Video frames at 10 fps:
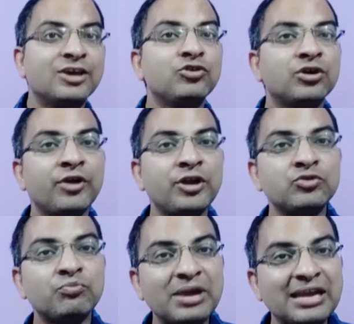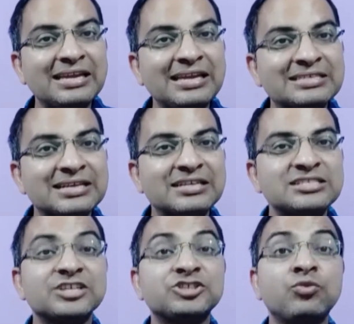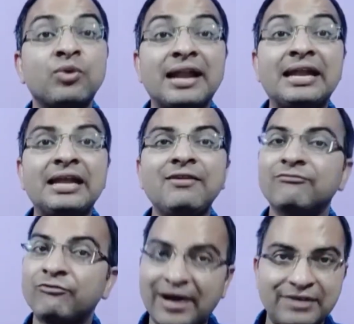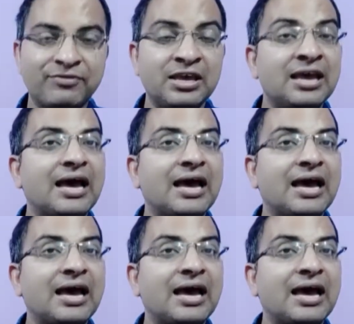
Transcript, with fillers: you are going to pay TDS under section 195,